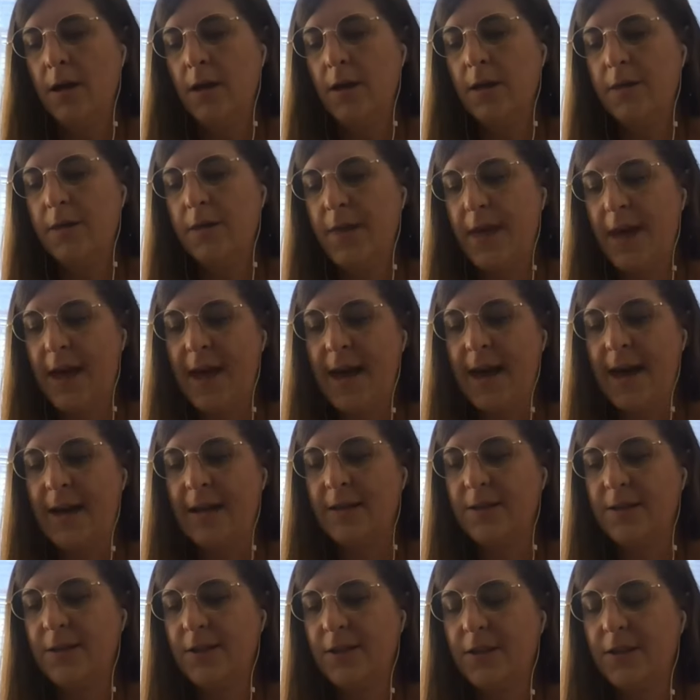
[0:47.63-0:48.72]

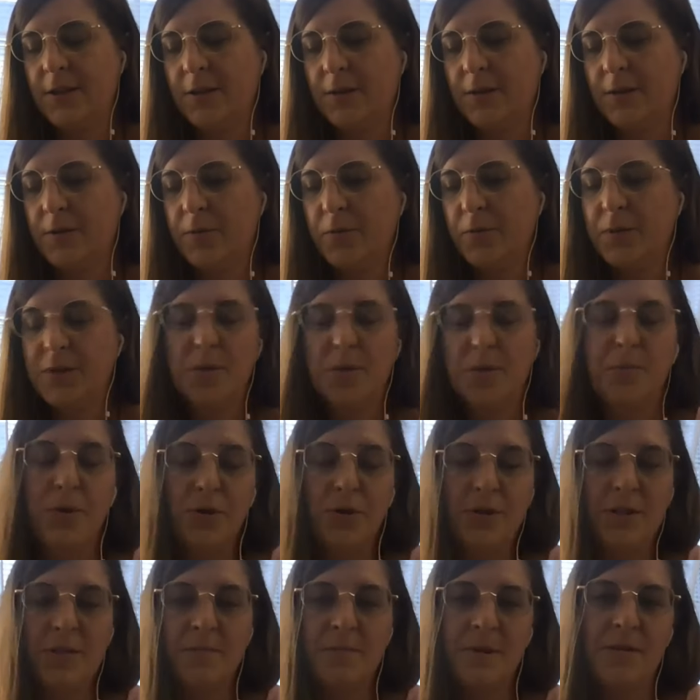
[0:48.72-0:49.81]
that was
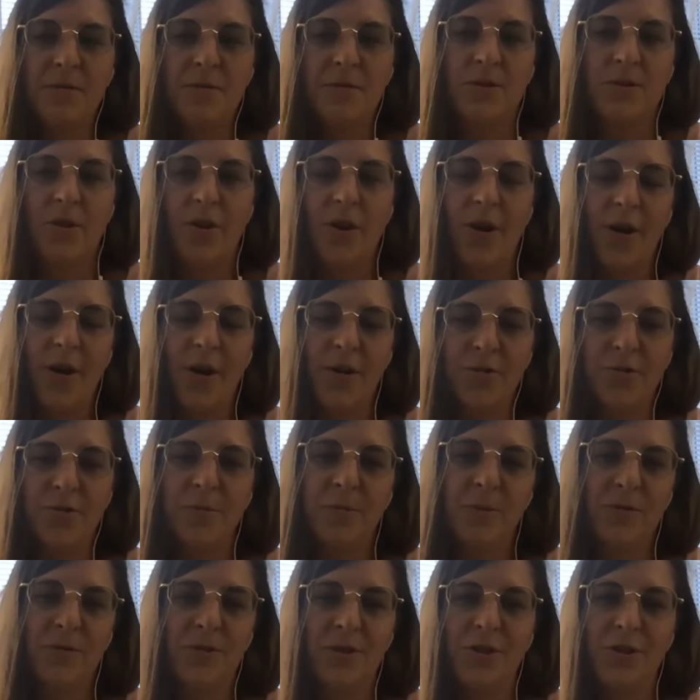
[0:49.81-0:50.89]
abusing me was also a
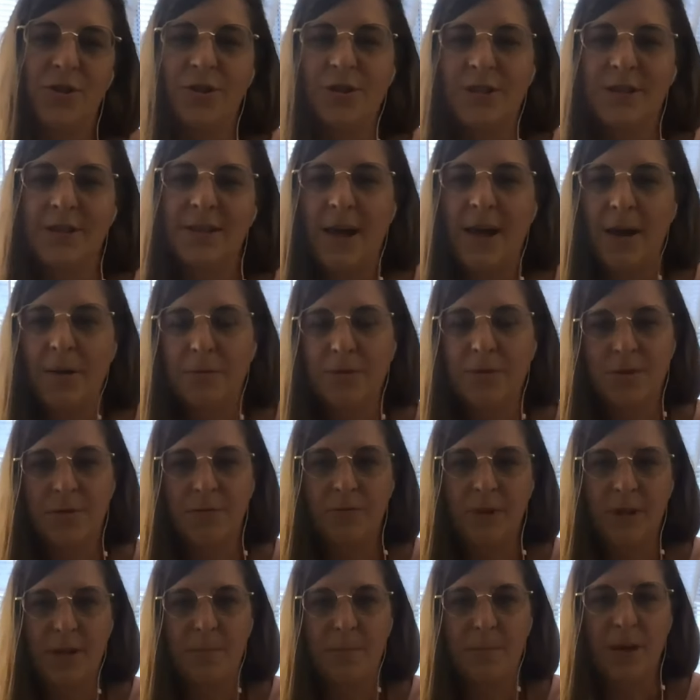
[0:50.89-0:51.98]
musician, and that was a
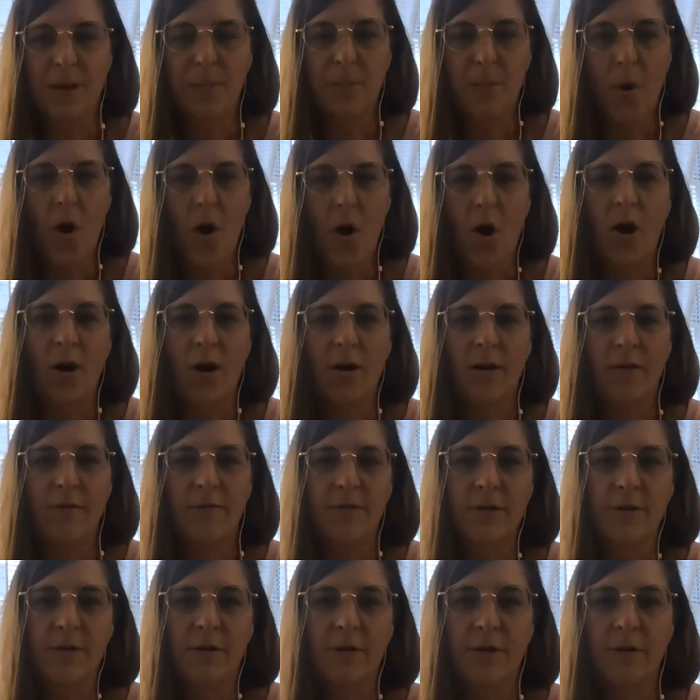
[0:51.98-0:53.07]
really big part of
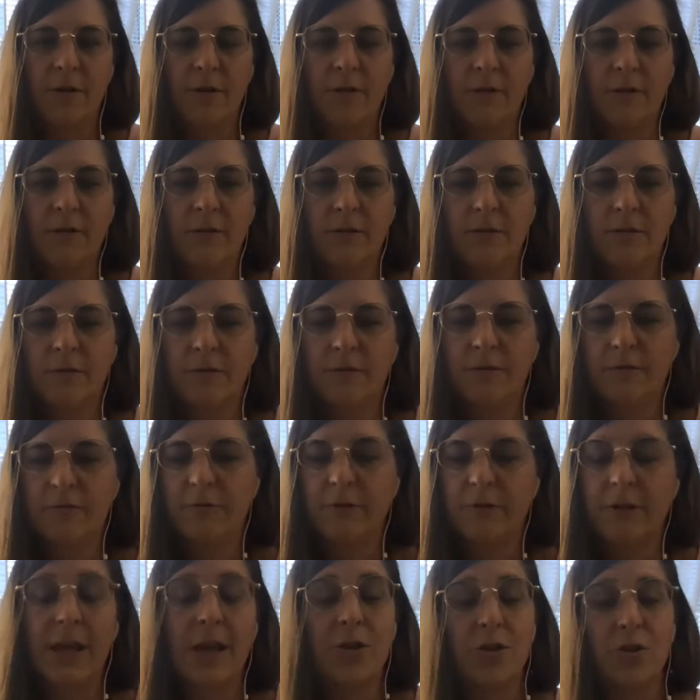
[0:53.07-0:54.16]
the
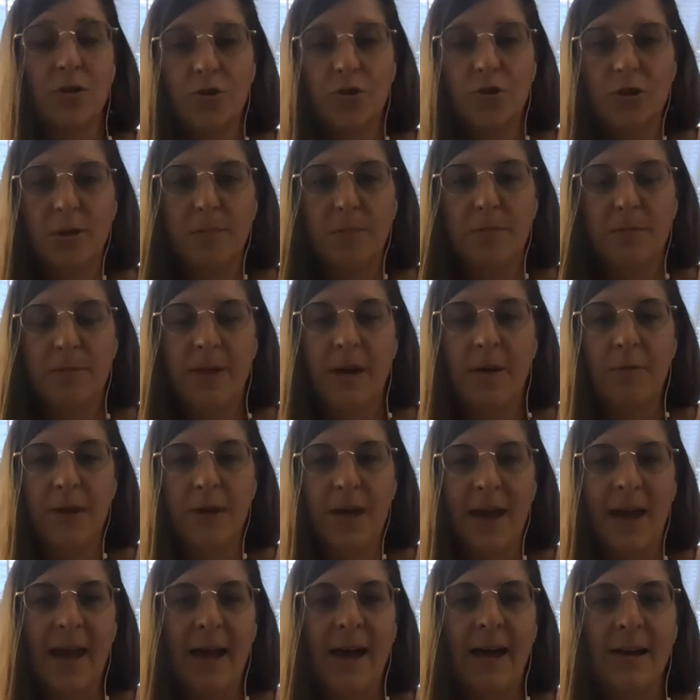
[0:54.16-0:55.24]
relationship that we
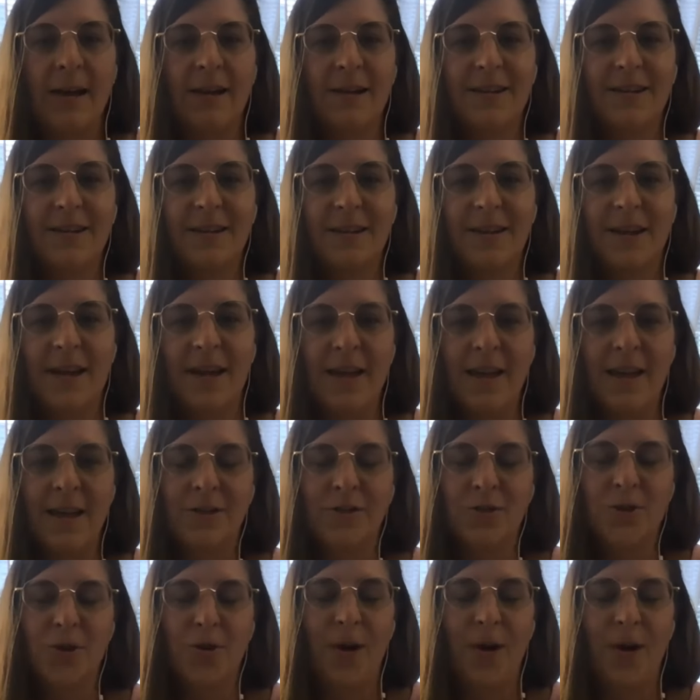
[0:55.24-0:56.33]
had. And
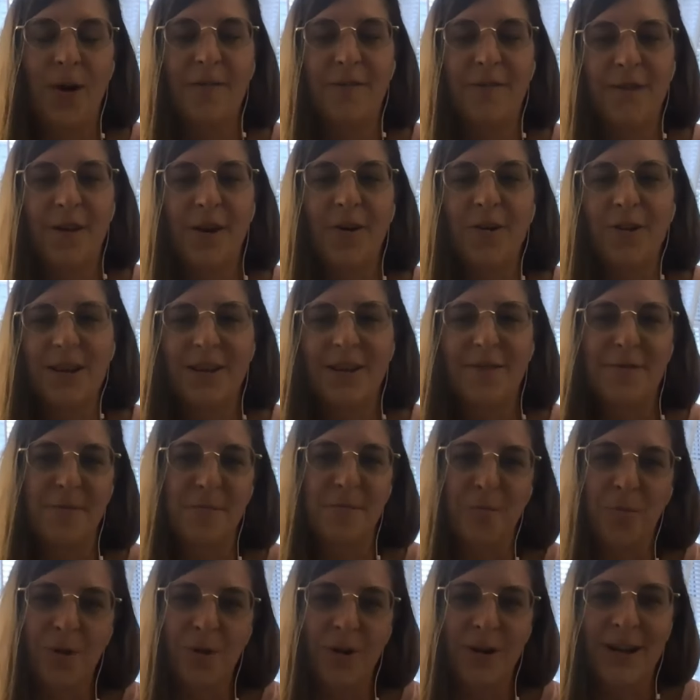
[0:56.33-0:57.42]
so I felt even
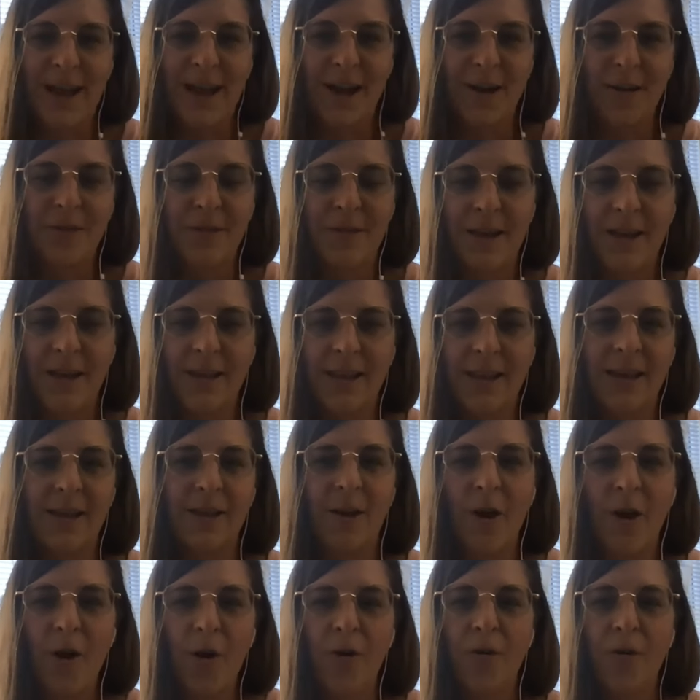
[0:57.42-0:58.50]
more down that, like,
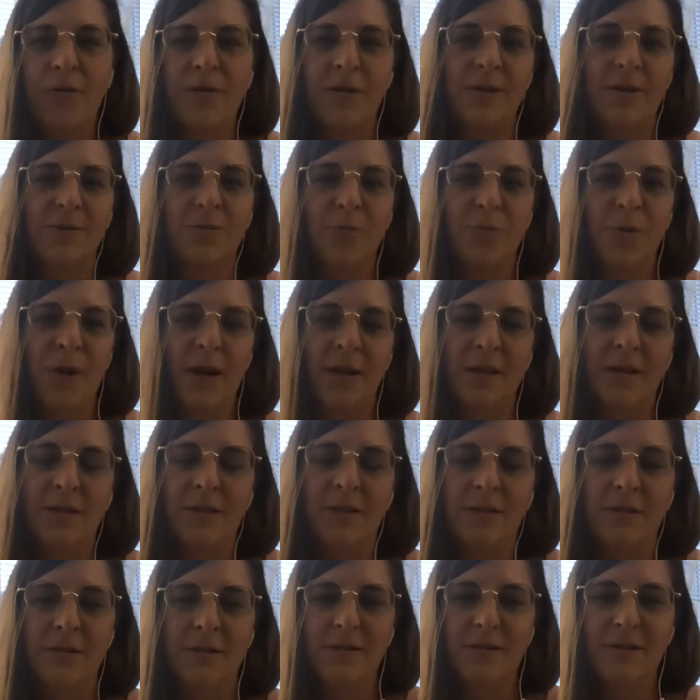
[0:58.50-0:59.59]
oh, this
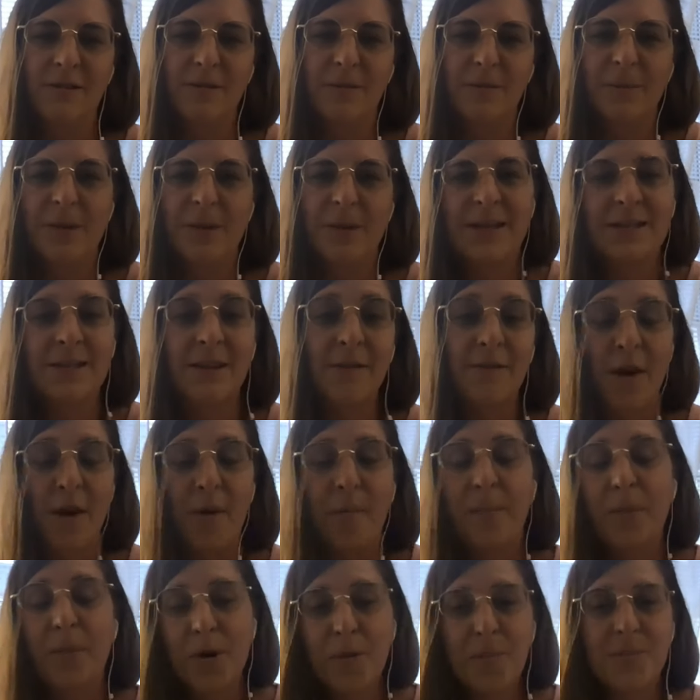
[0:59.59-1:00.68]
one place I found
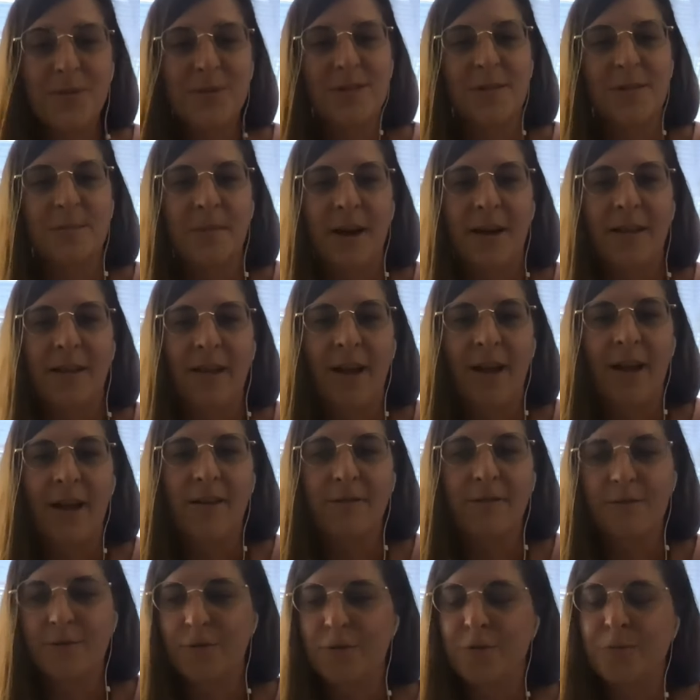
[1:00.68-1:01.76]
purpose in my
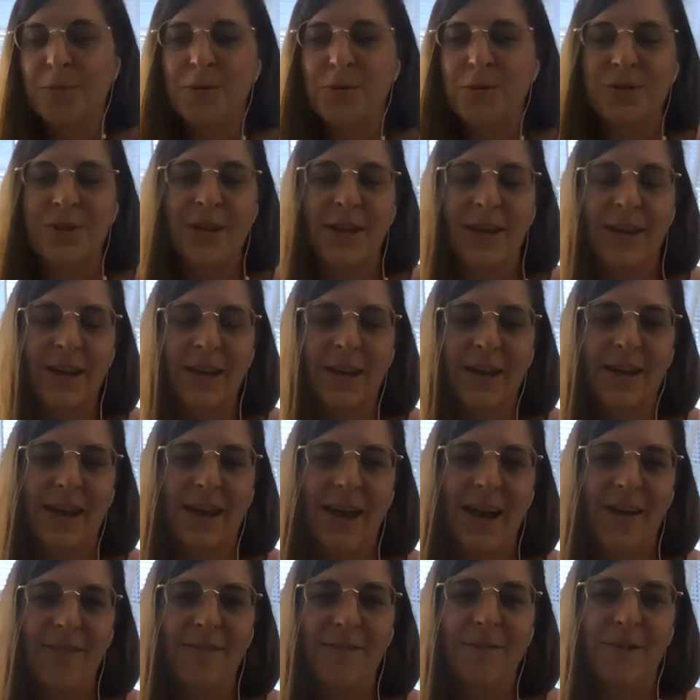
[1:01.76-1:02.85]
life through music,
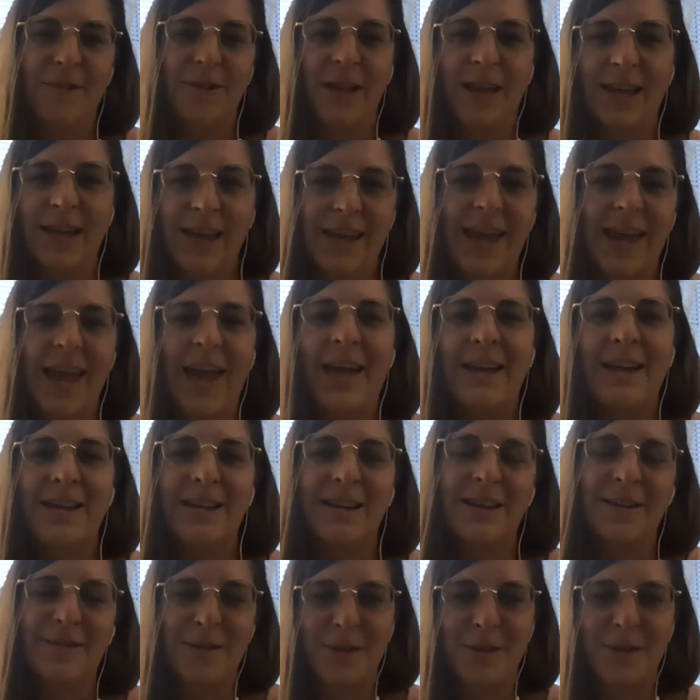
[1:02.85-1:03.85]
I feel like I can't even